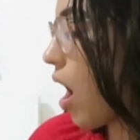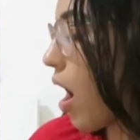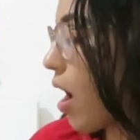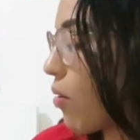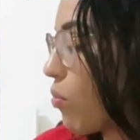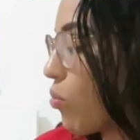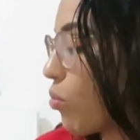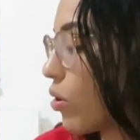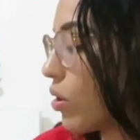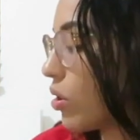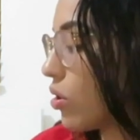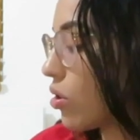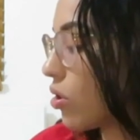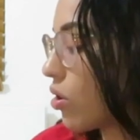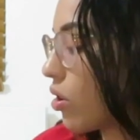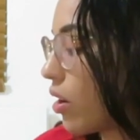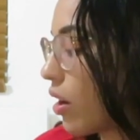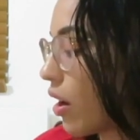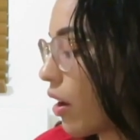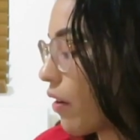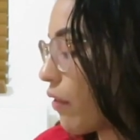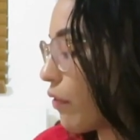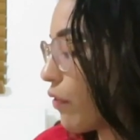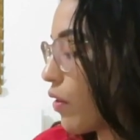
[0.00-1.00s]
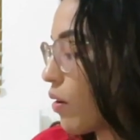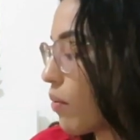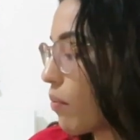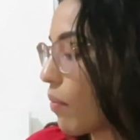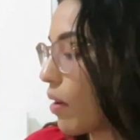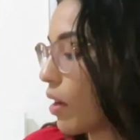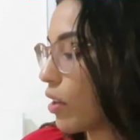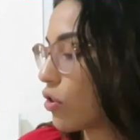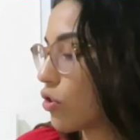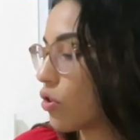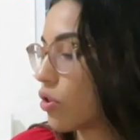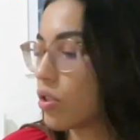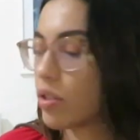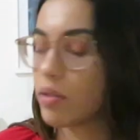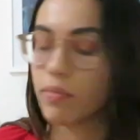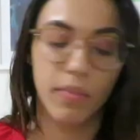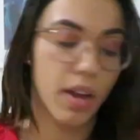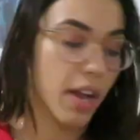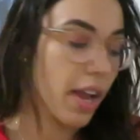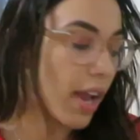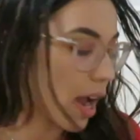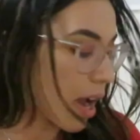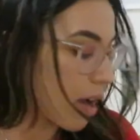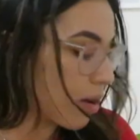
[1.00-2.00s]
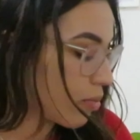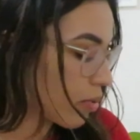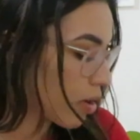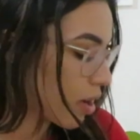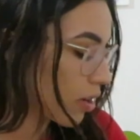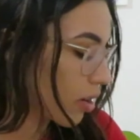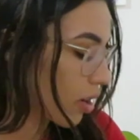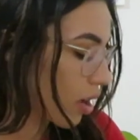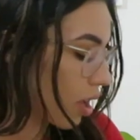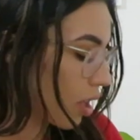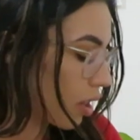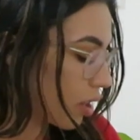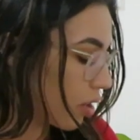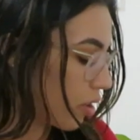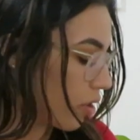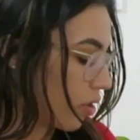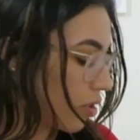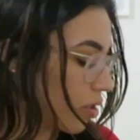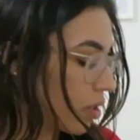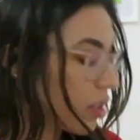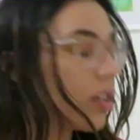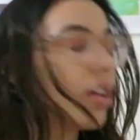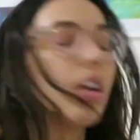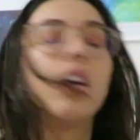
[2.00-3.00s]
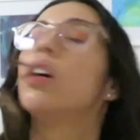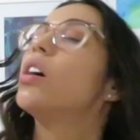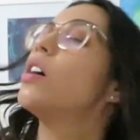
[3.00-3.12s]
I wonder if it matches my eyebrow colors.